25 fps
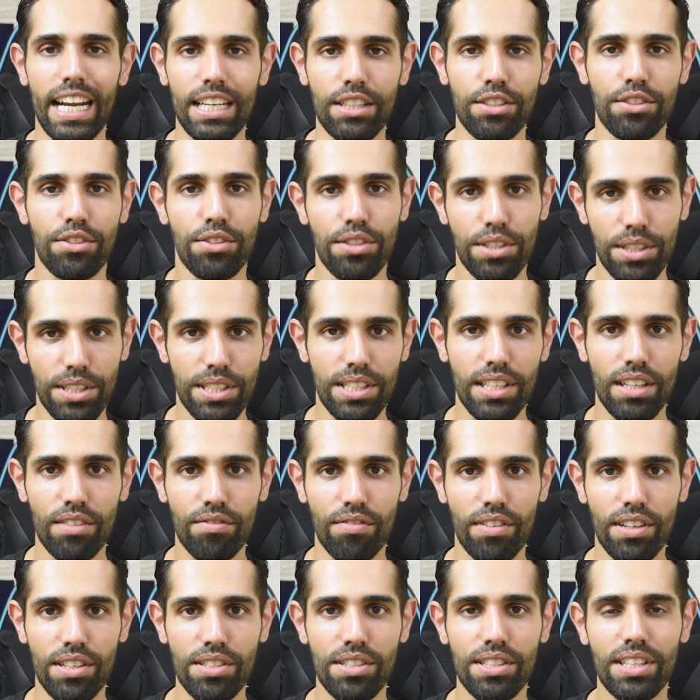and the digital
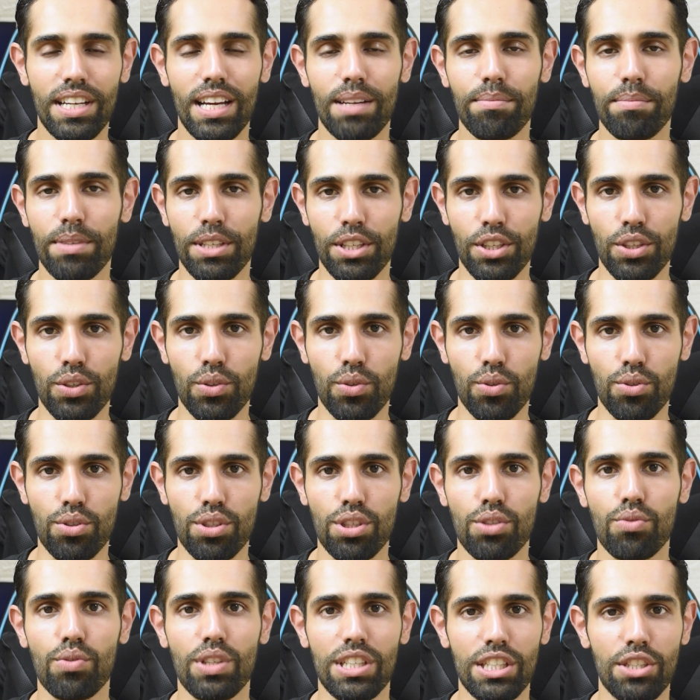version can be
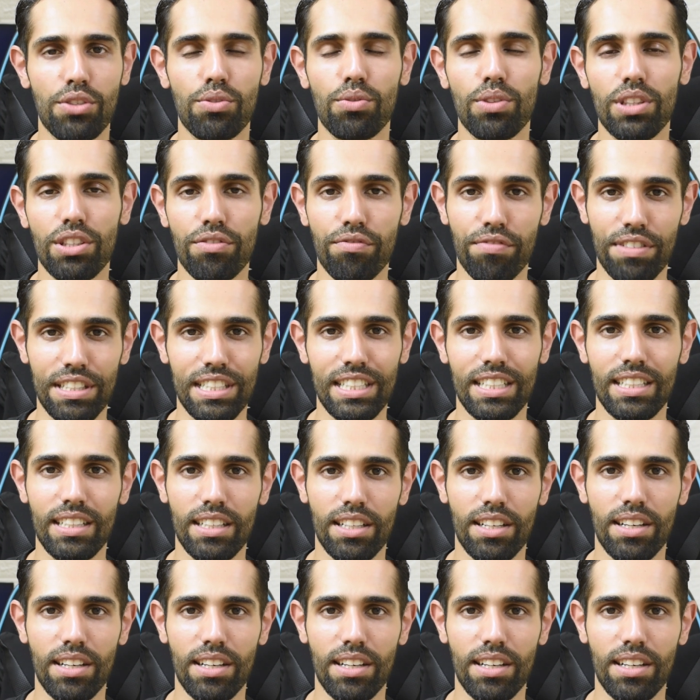used to control the physical